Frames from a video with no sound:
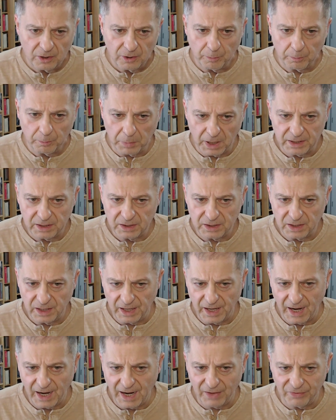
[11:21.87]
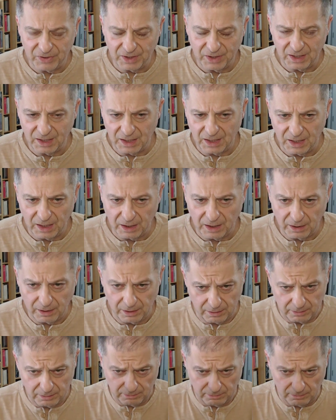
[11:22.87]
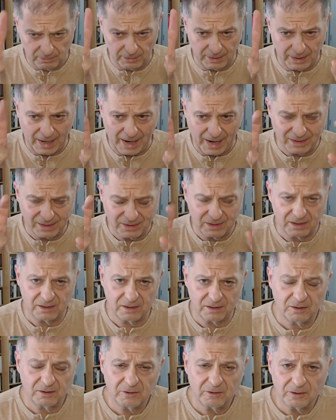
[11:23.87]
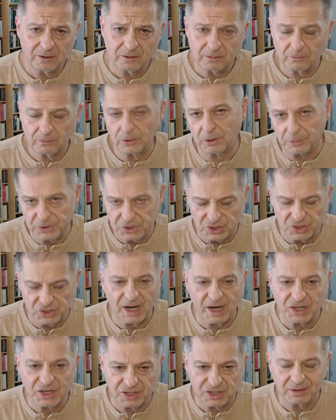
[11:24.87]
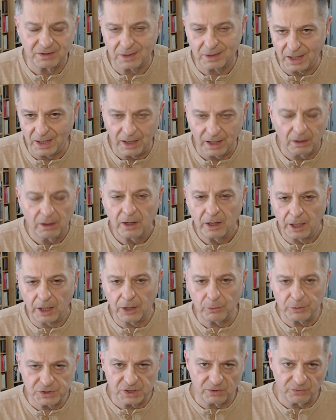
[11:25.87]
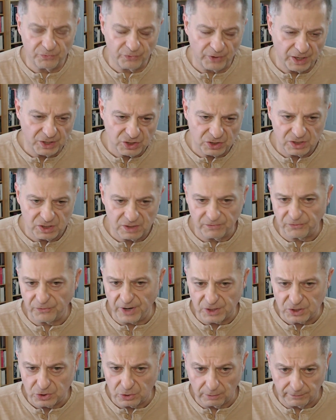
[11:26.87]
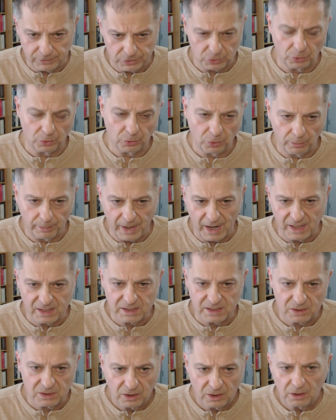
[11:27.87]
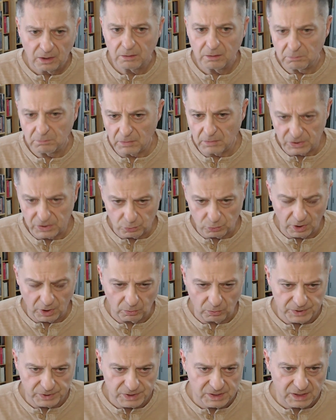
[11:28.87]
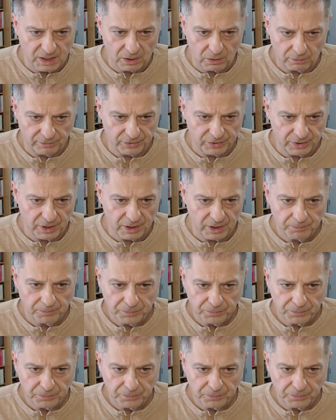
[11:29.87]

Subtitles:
But they had the Latin, well, which is actually it was in French. It's a French Novus Ordo Mass, as well was said over there.